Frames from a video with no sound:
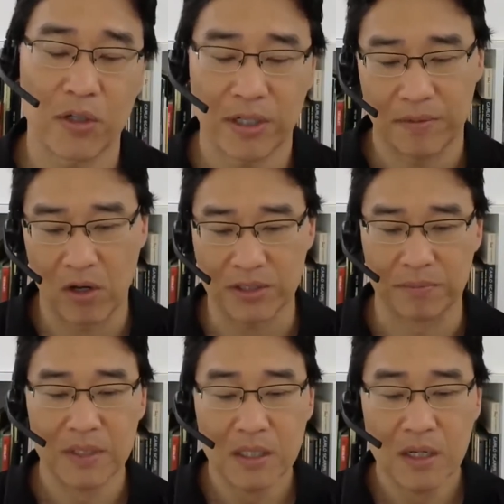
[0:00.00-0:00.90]
Okay.
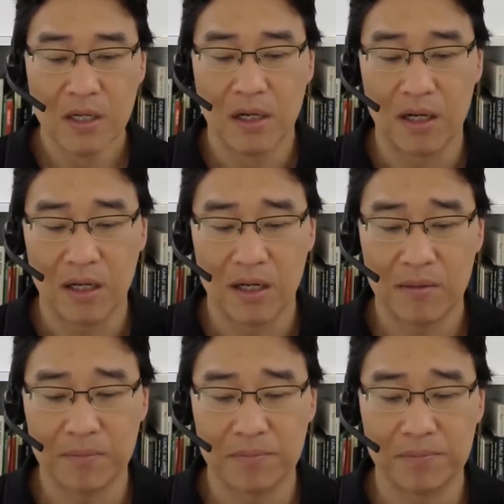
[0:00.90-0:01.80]
Awesome.
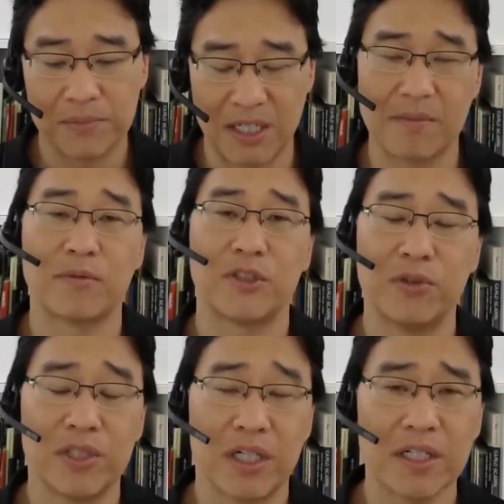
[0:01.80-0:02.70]
Tip number
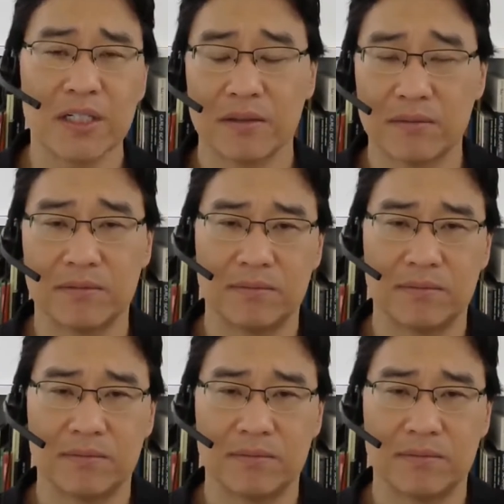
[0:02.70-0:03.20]
2, Doug?